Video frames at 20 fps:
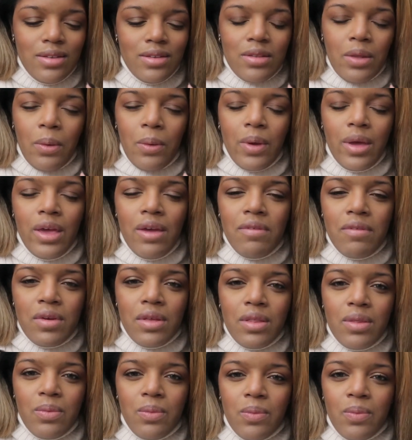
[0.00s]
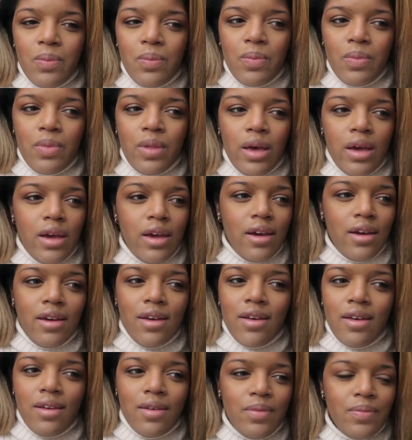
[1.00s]
So even
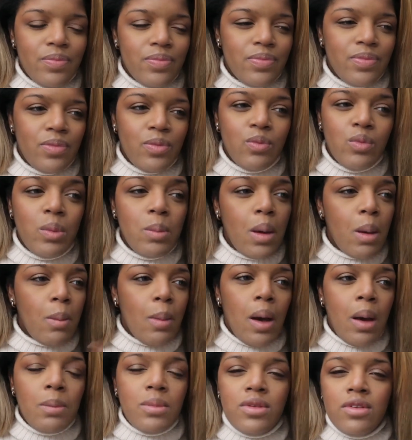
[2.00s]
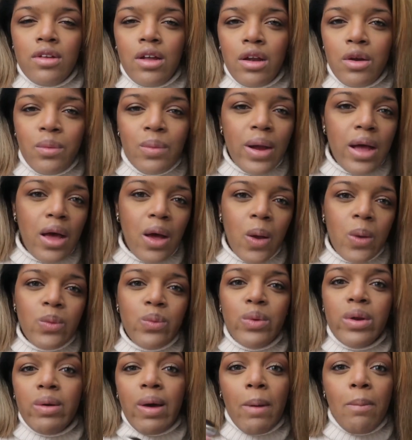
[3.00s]
like when my mom is not around,
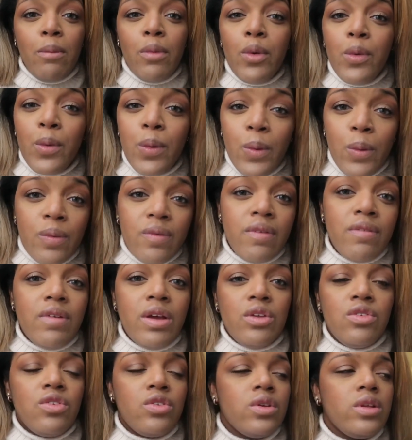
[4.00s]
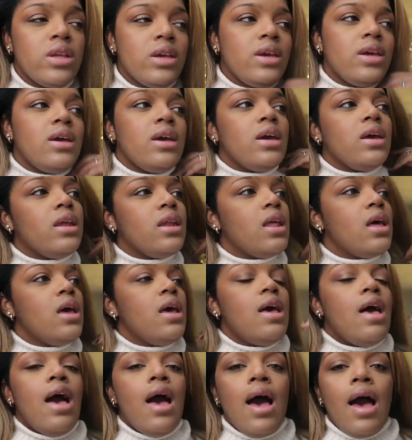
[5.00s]
when I move eventually and
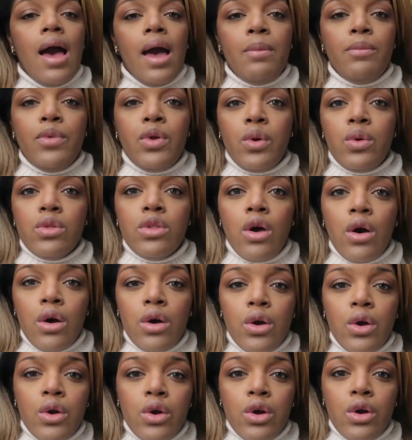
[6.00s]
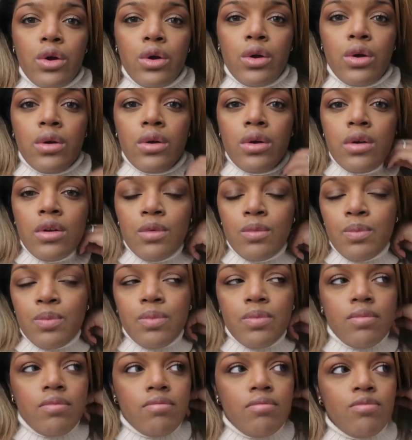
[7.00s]
I'm no longer
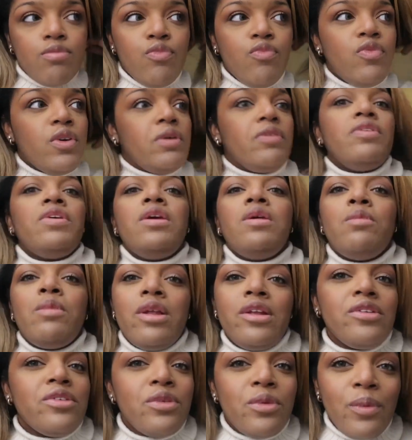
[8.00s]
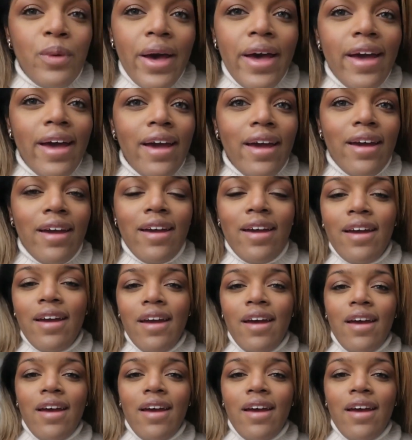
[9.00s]
fifteen minutes away,